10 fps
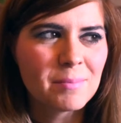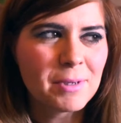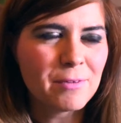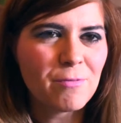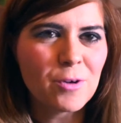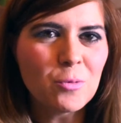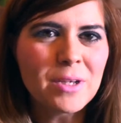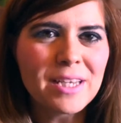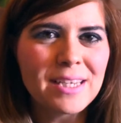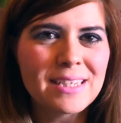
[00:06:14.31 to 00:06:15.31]
been
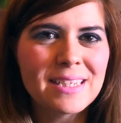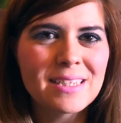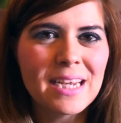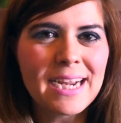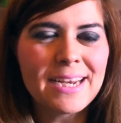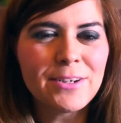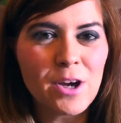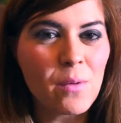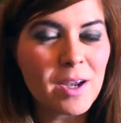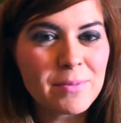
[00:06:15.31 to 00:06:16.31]
filming, and like I
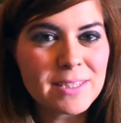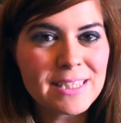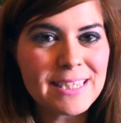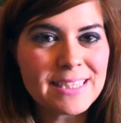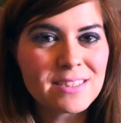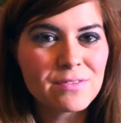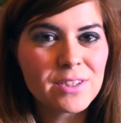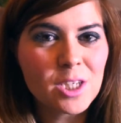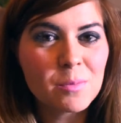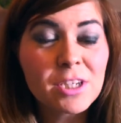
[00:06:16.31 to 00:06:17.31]
know I've been needing to
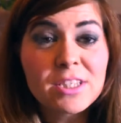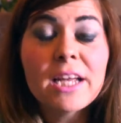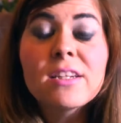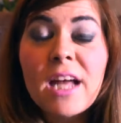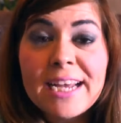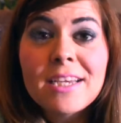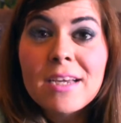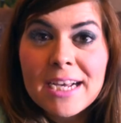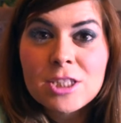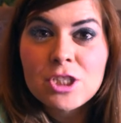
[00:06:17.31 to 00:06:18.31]
film because I
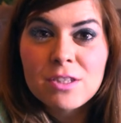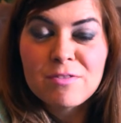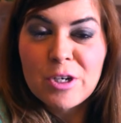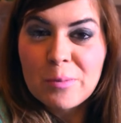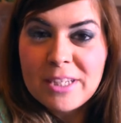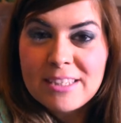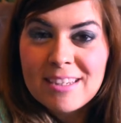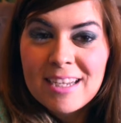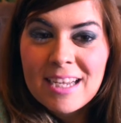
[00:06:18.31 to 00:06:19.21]
like actually filming.